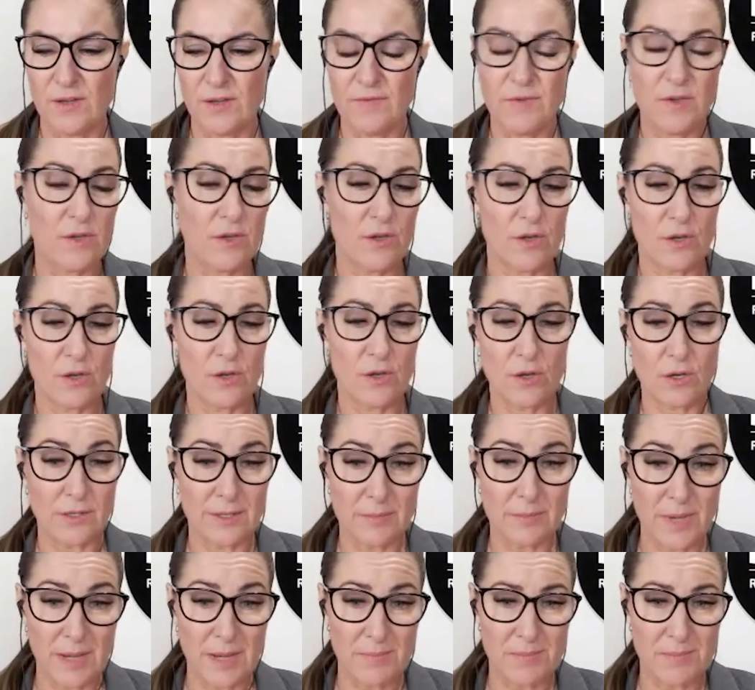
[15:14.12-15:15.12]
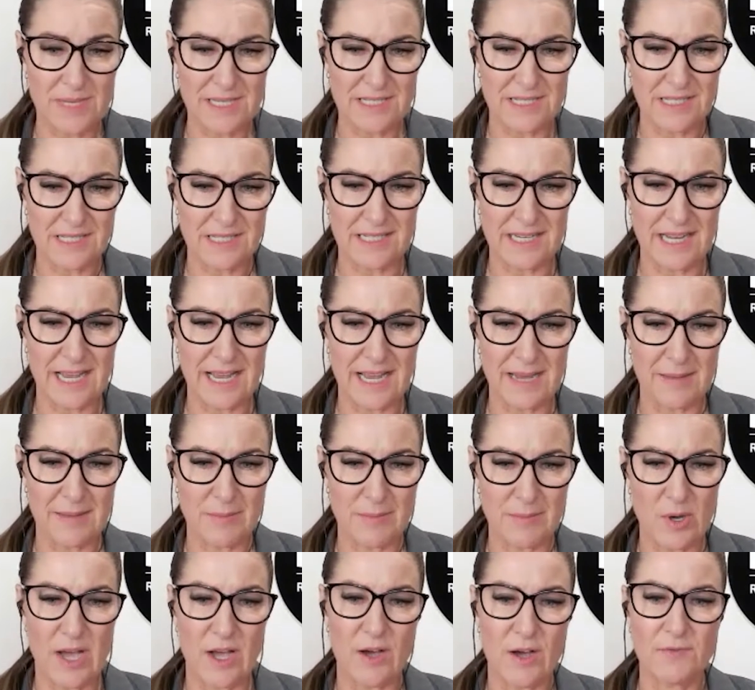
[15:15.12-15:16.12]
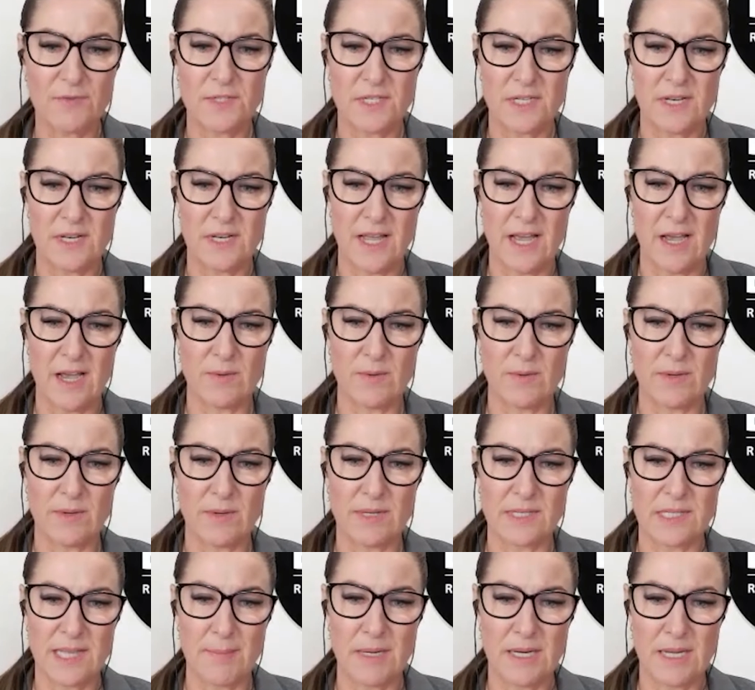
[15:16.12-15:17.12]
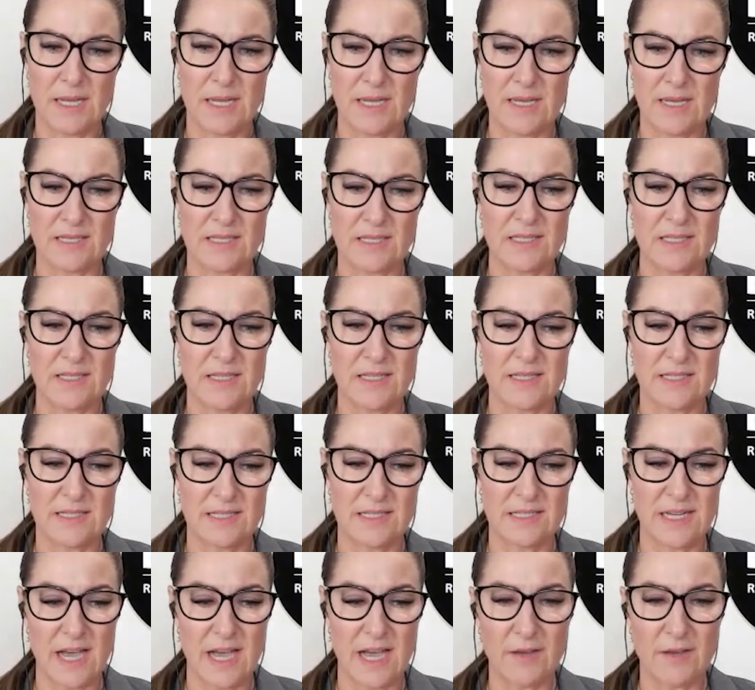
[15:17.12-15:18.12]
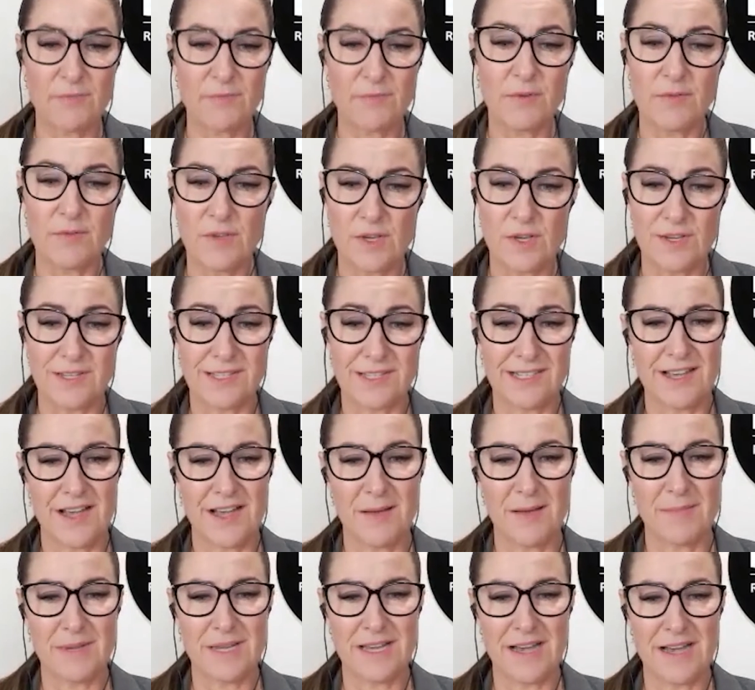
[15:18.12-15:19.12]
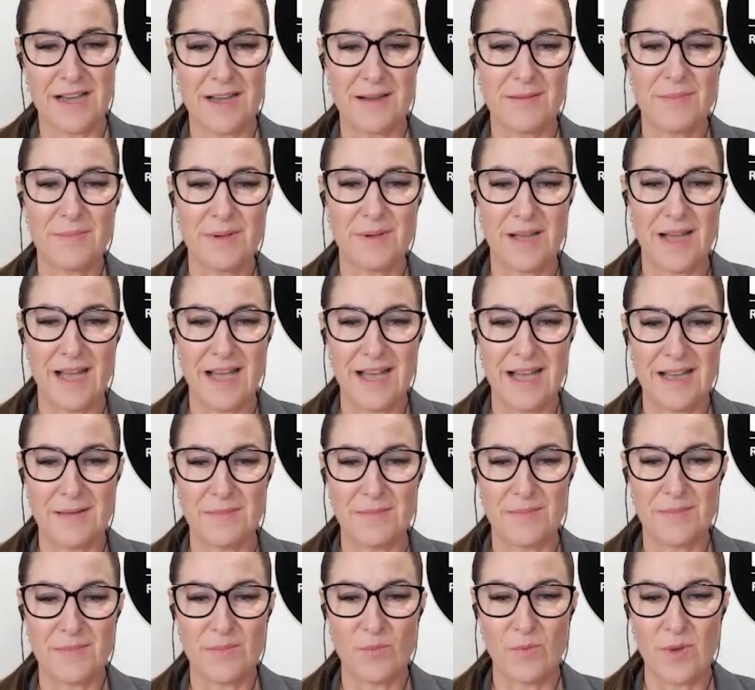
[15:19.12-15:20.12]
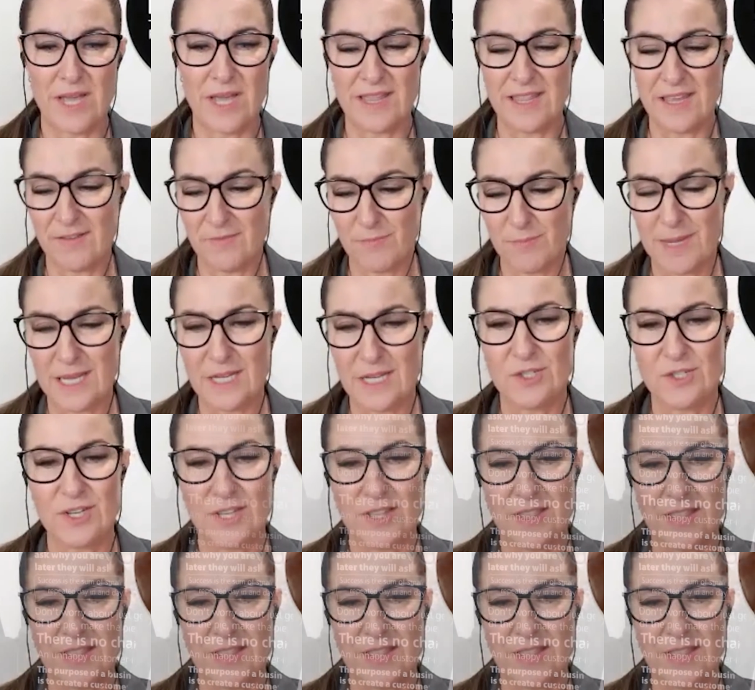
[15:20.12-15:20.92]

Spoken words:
you Google a business name, quite often now what's happening is staff reviews are coming up where they've mentioned